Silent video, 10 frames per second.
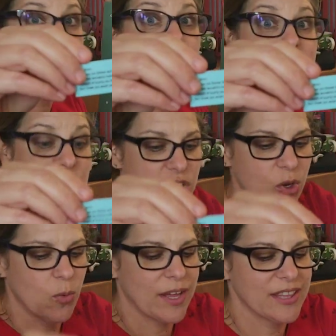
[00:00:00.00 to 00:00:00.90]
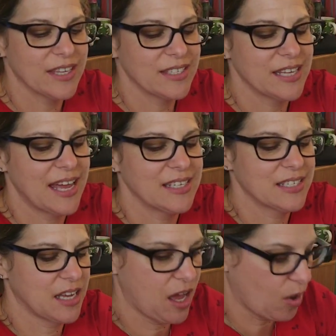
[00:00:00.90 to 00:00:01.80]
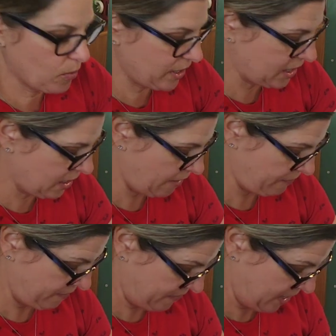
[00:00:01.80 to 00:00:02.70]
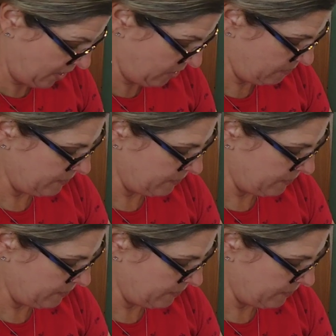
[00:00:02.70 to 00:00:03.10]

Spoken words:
read to you what this says. I'll read it off of here.